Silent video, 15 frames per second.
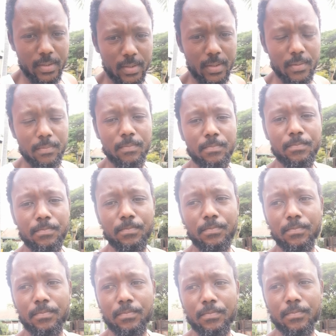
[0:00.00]
the
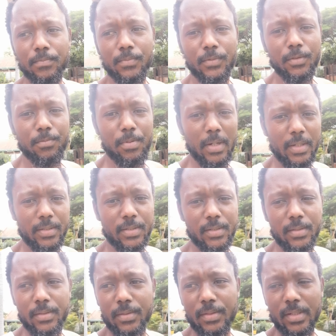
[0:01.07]

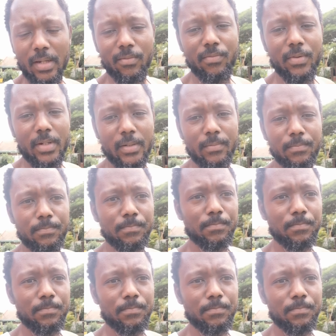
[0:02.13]
person suffering